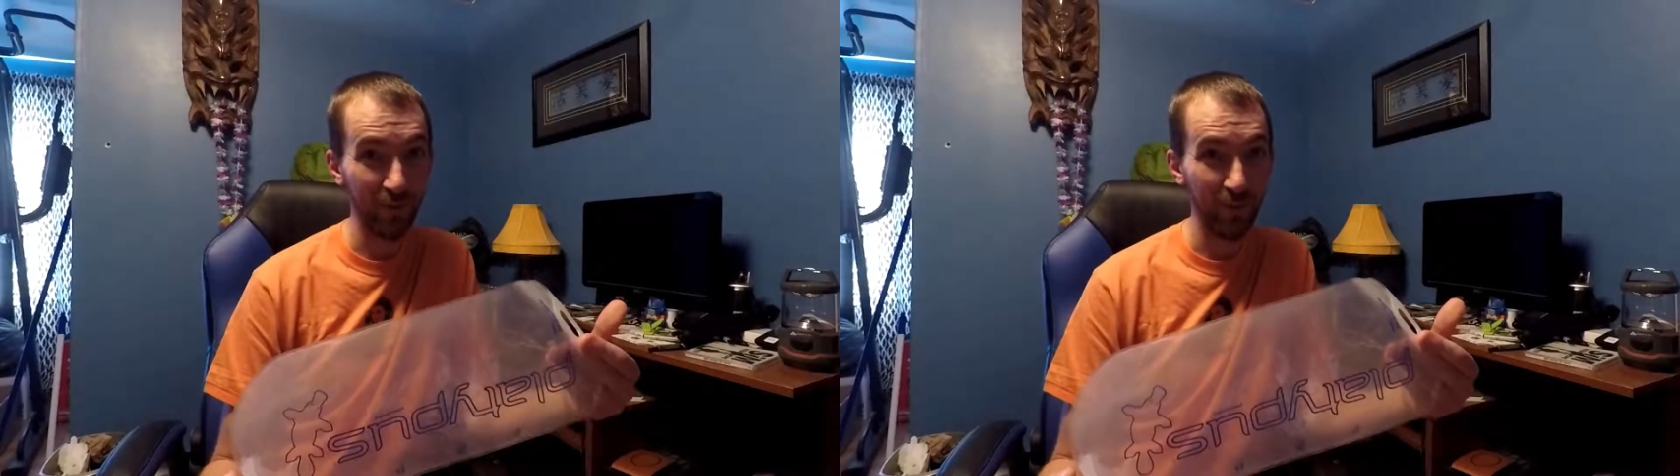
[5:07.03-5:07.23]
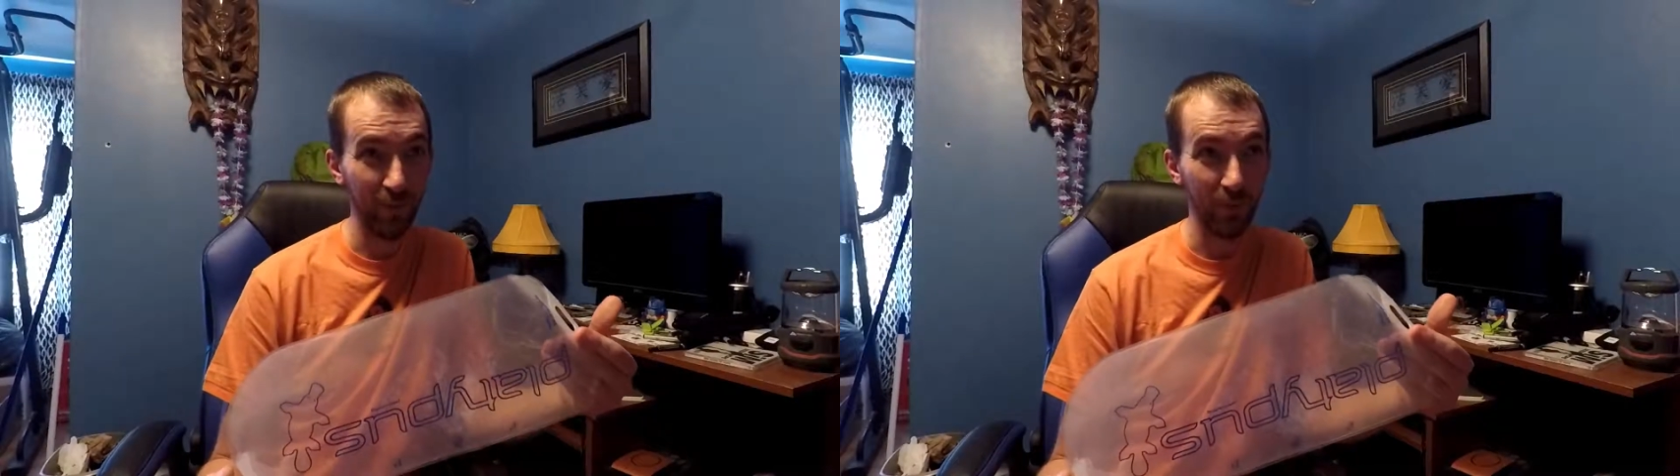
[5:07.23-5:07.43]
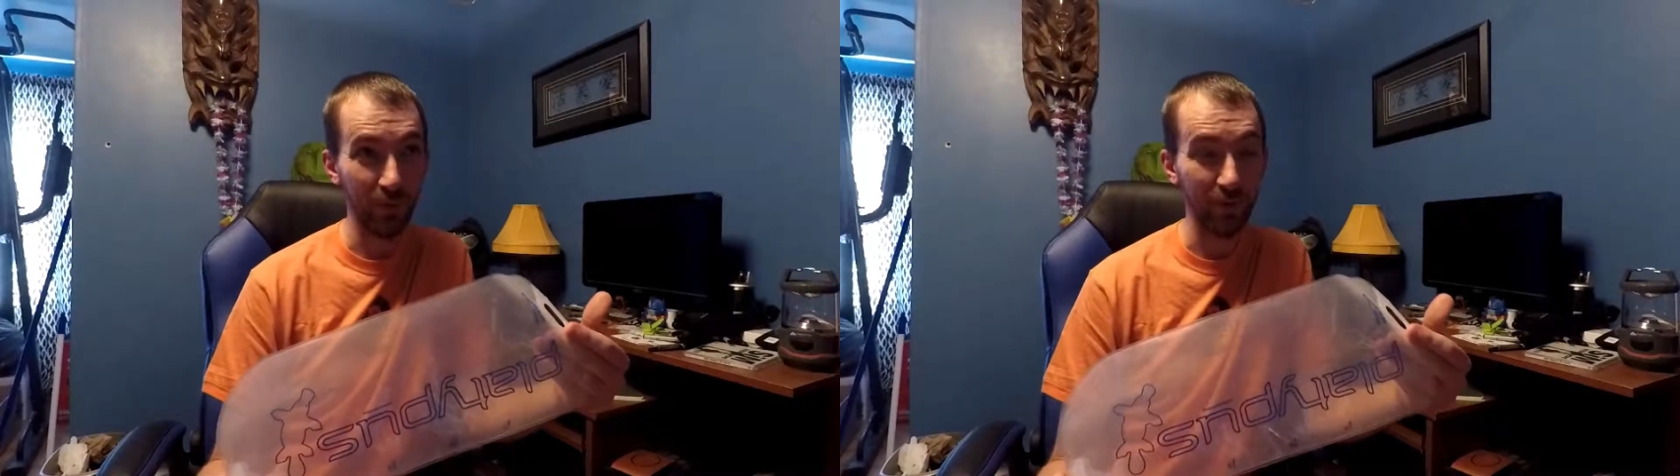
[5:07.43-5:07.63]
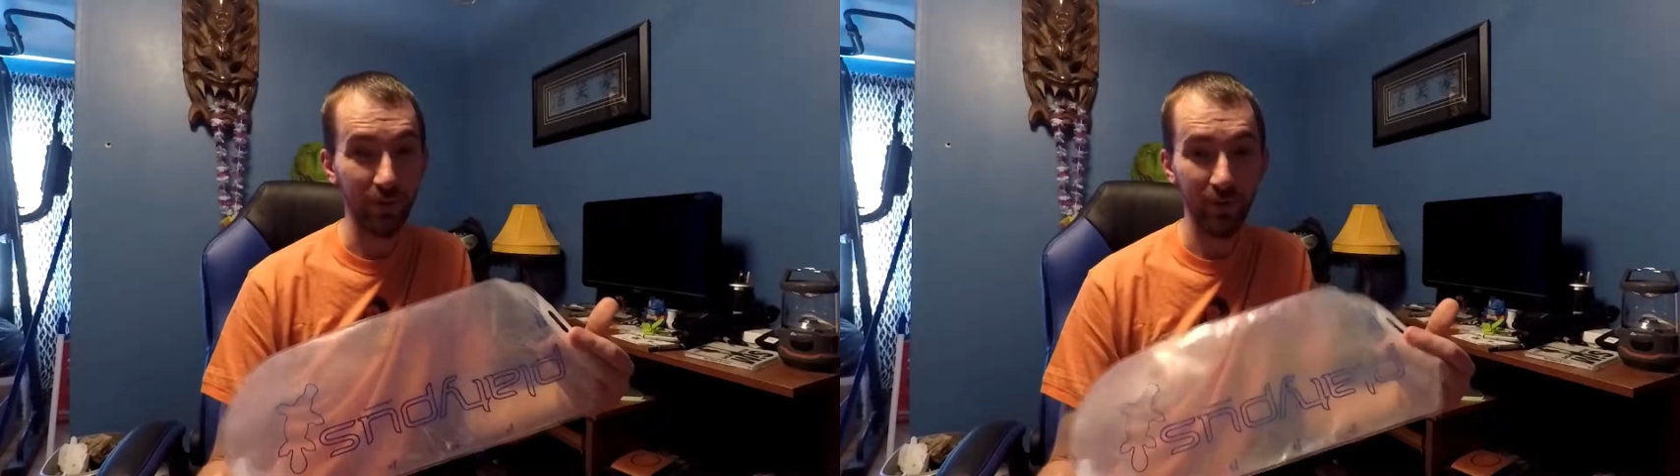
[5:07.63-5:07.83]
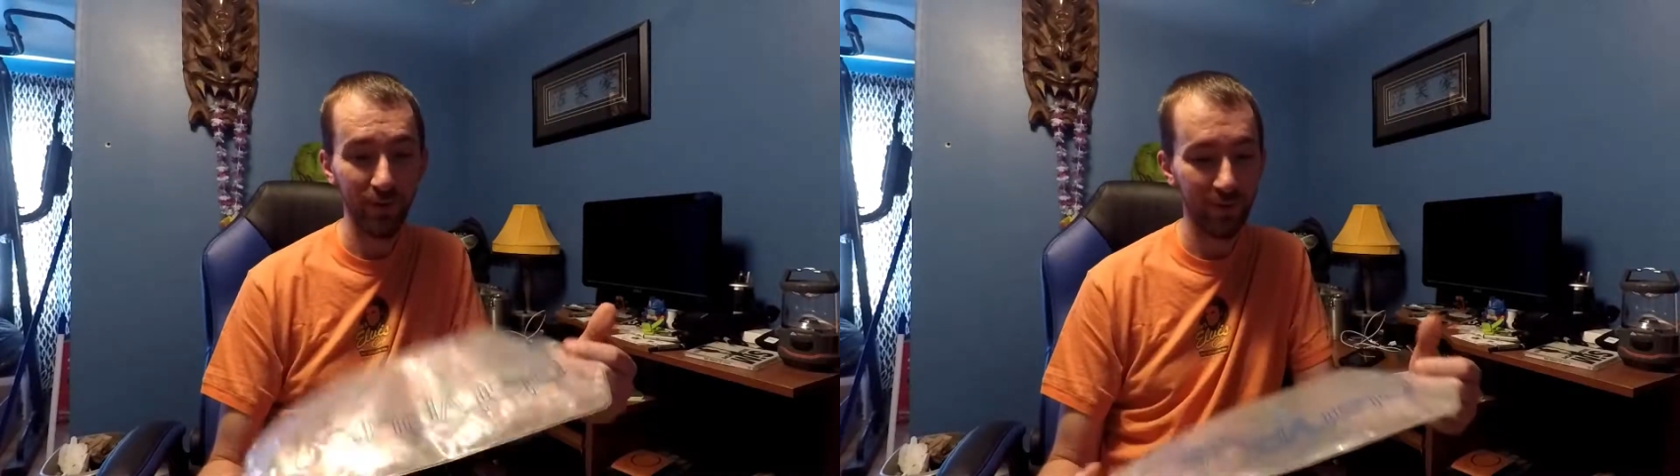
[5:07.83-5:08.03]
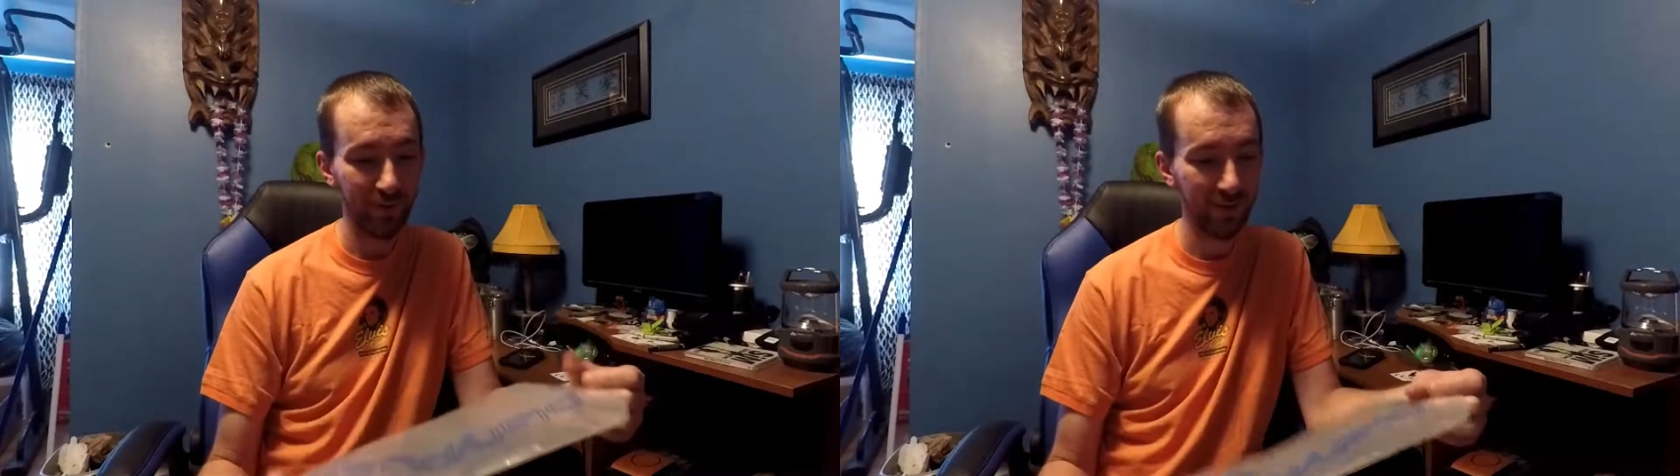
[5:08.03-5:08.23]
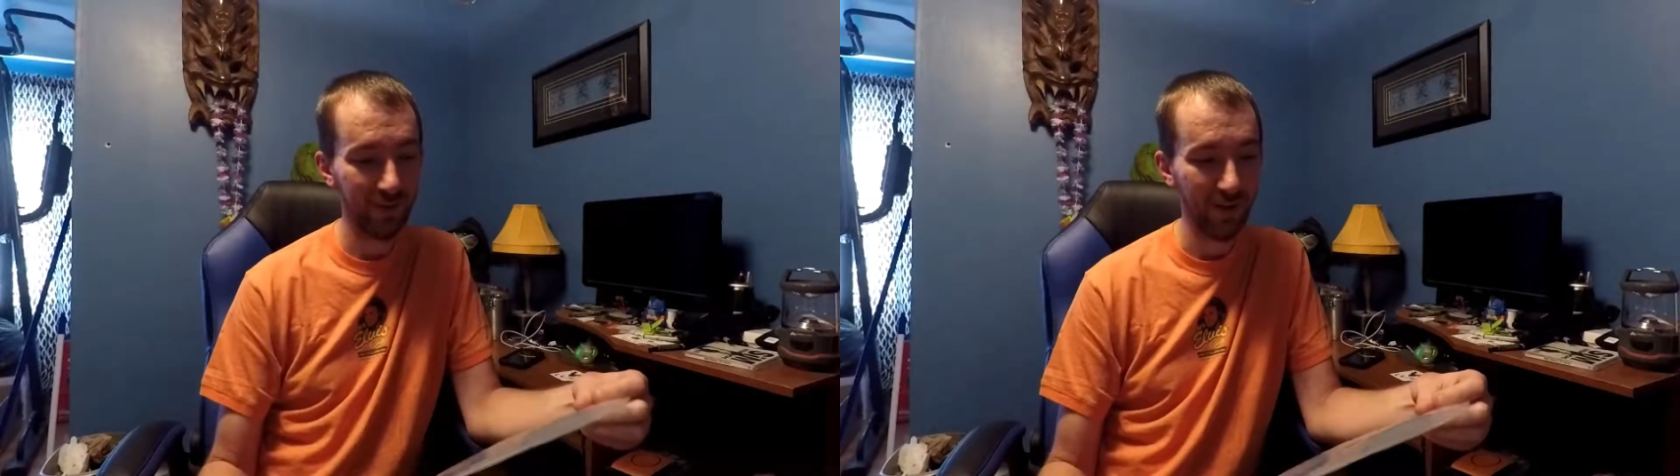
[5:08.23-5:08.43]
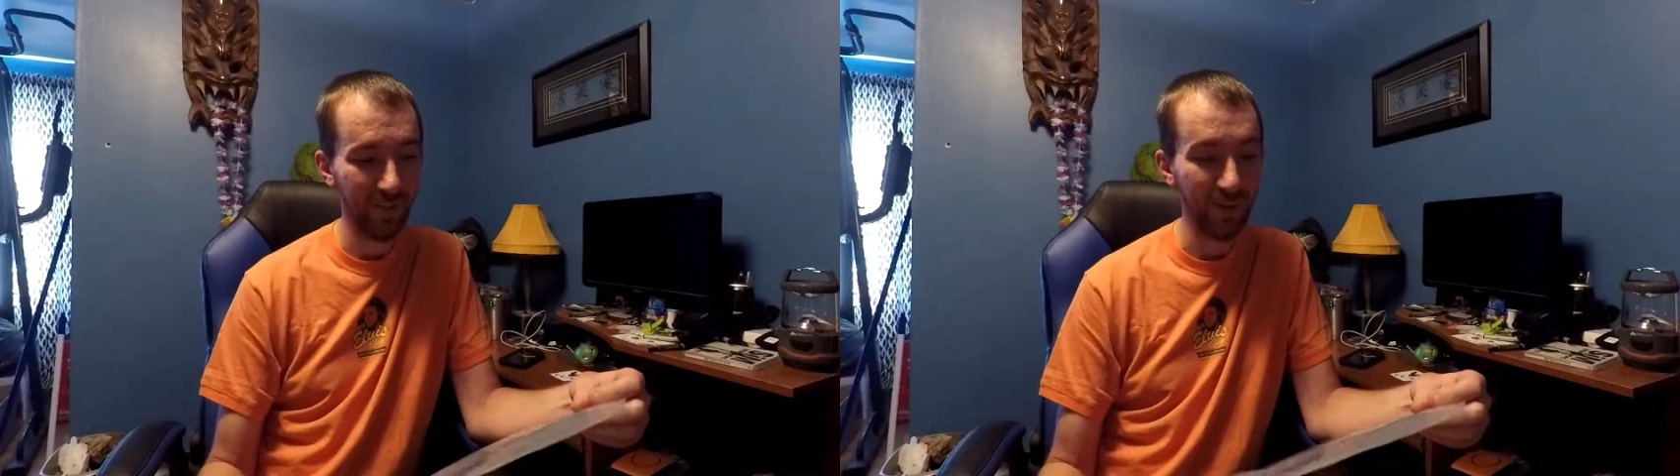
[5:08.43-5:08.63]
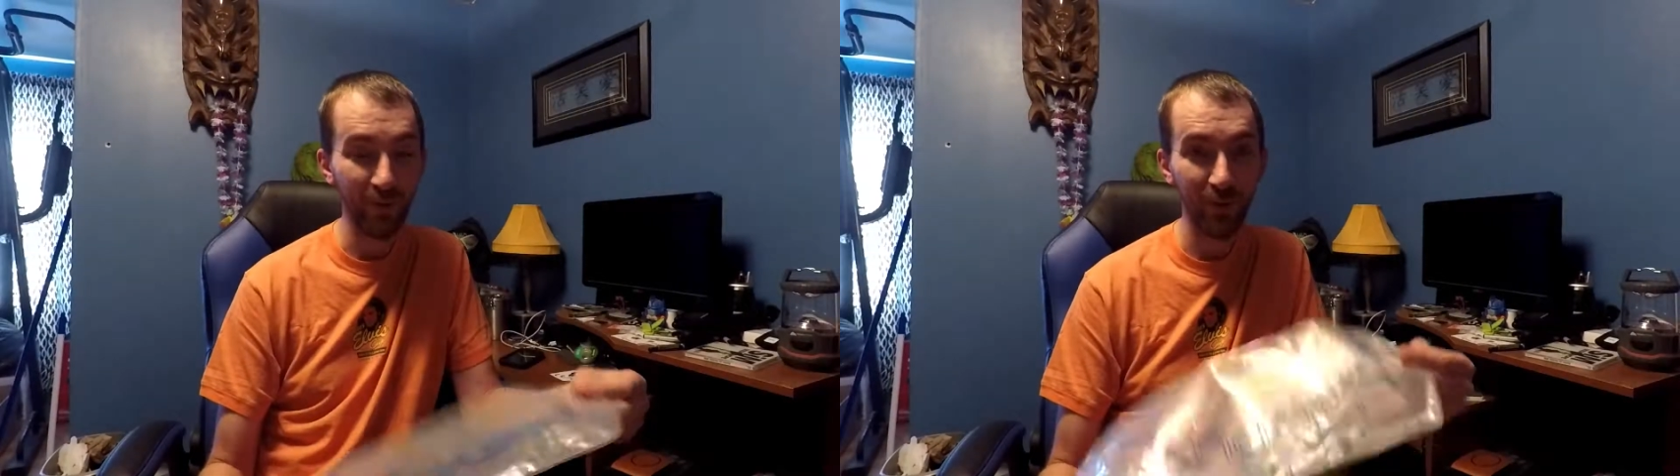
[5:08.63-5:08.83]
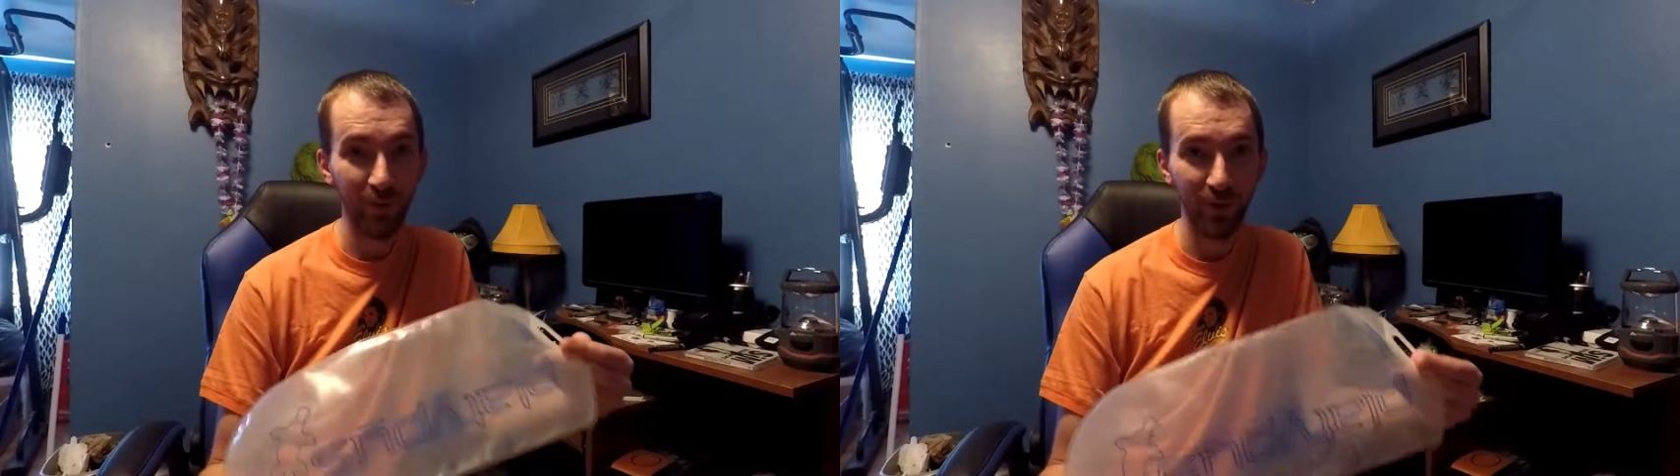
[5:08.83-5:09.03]
for about
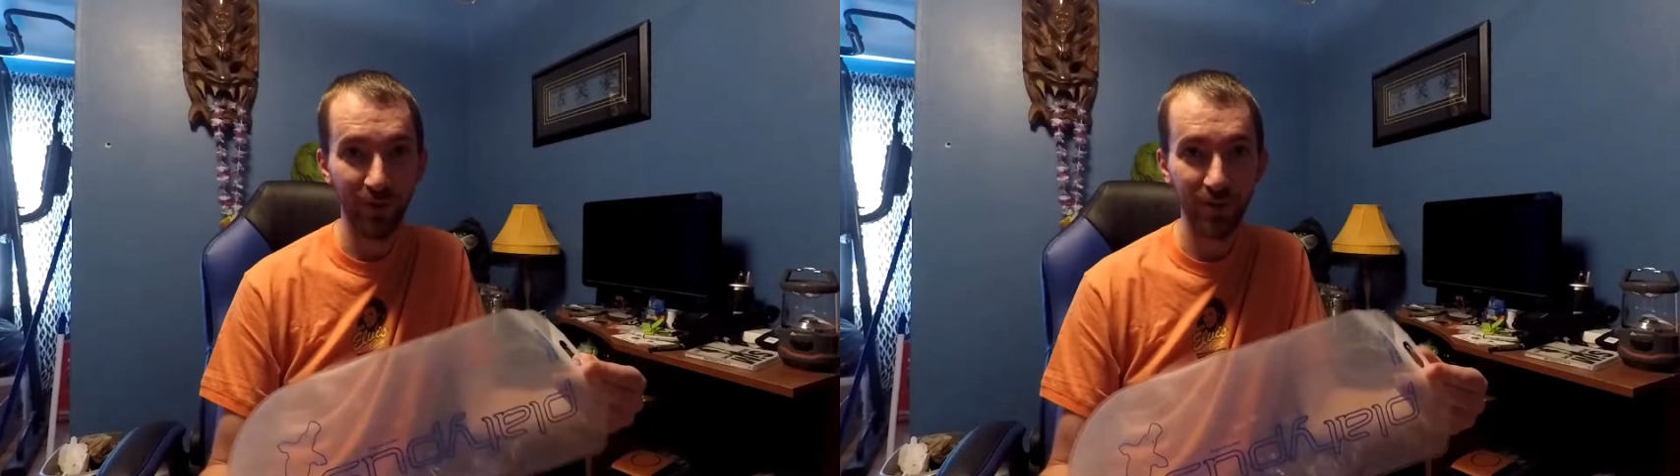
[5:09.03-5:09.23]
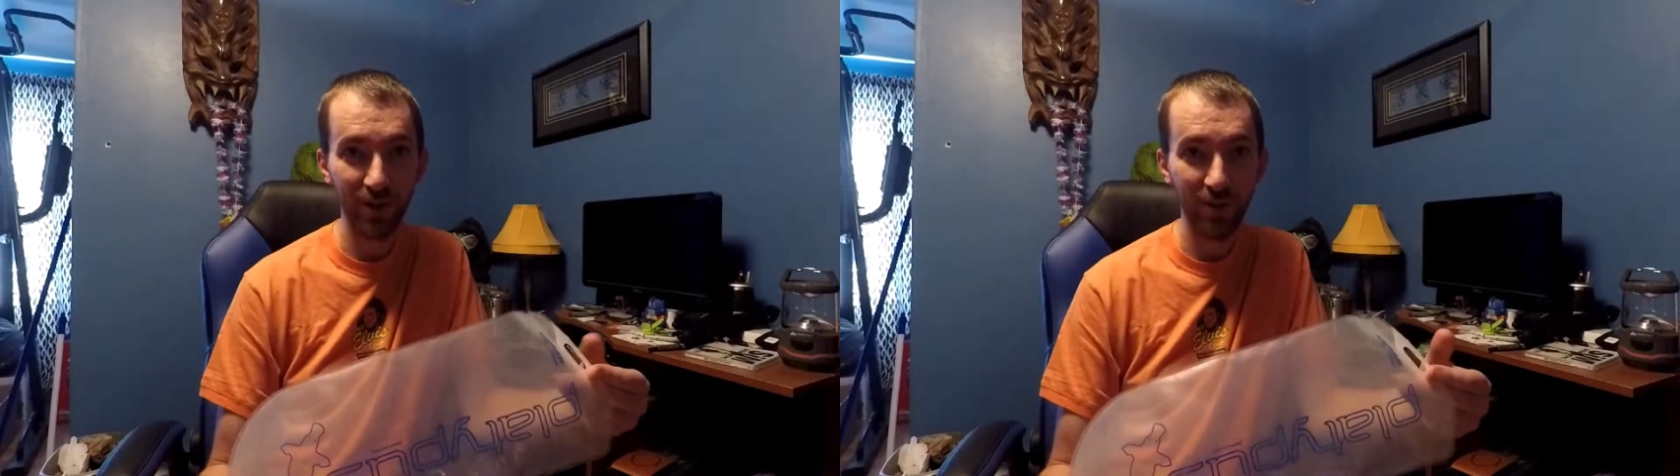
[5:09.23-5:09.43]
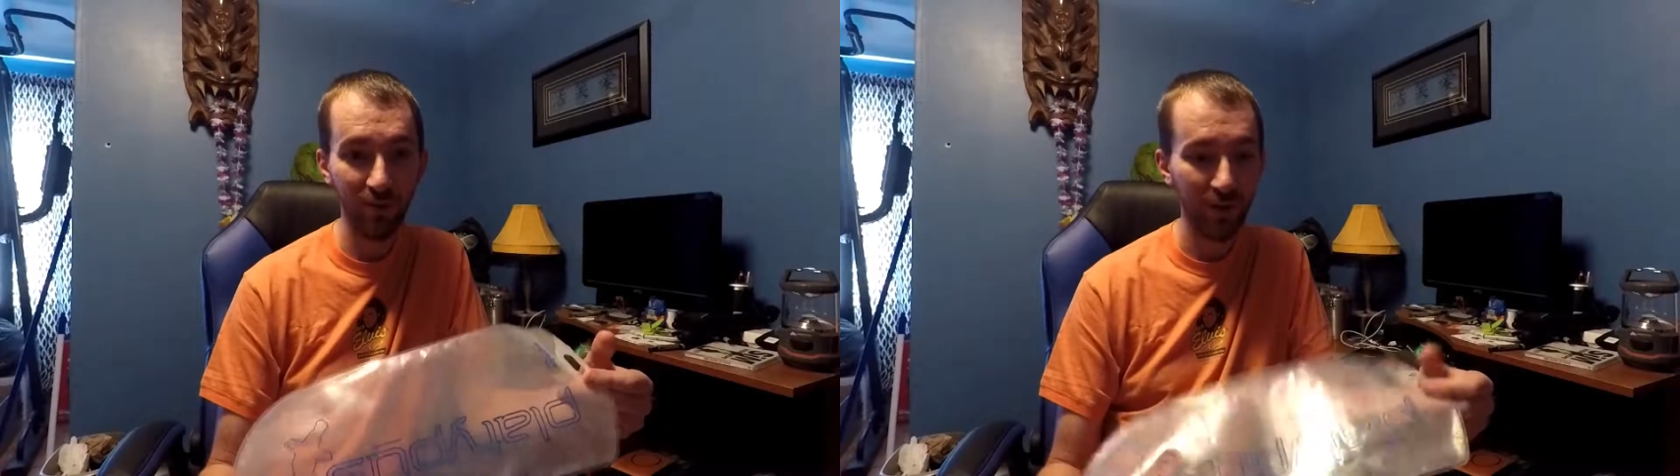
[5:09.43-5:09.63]
2 years now,